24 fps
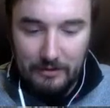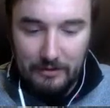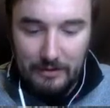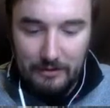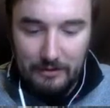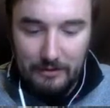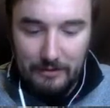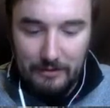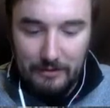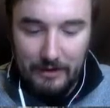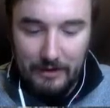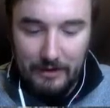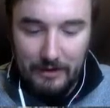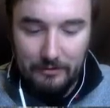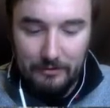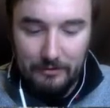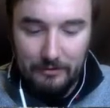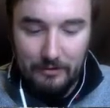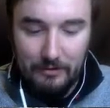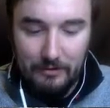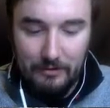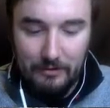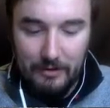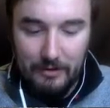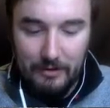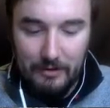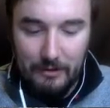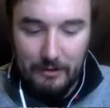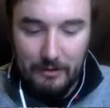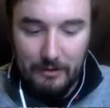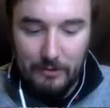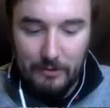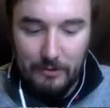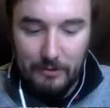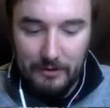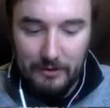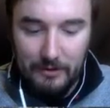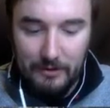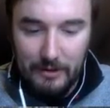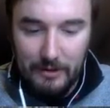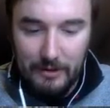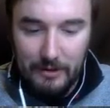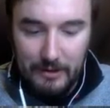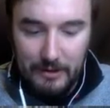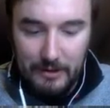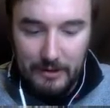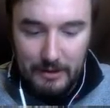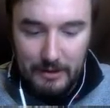sound travel faster in
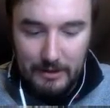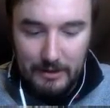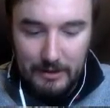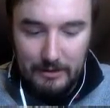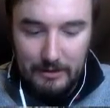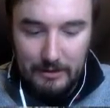water?